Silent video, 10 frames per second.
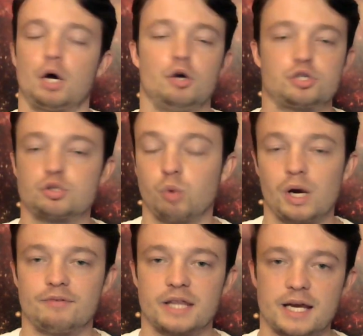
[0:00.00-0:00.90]
post,
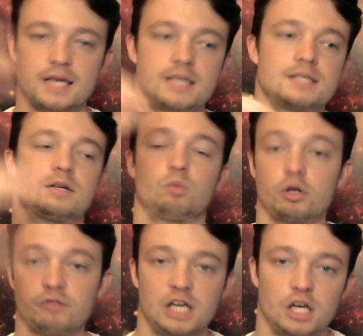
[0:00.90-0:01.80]
whatever that is?
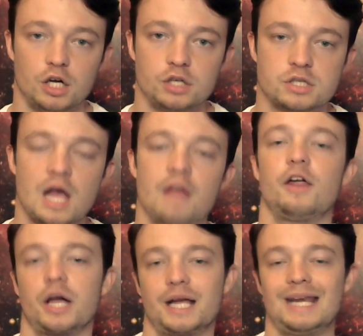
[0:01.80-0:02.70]
What have I learnt
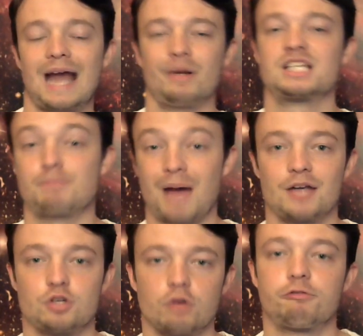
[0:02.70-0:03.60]
that I can now
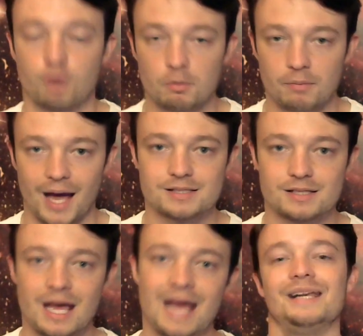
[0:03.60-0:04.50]
expand on from
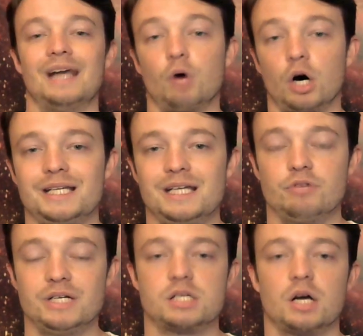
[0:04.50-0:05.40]
that? Now,
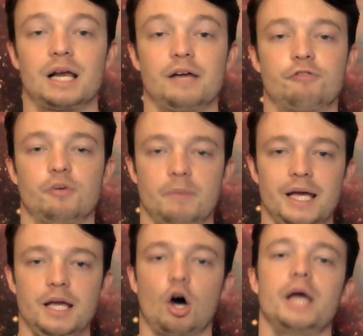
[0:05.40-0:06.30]
idea recycling for
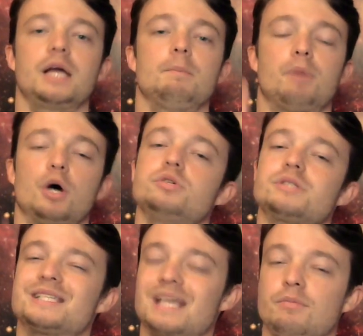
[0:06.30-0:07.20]
me, I can
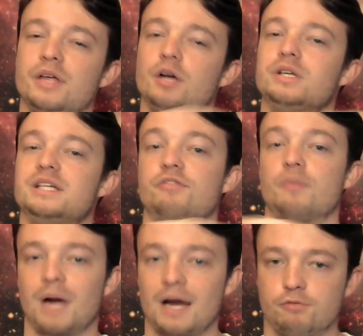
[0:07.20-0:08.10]
post the same thing on different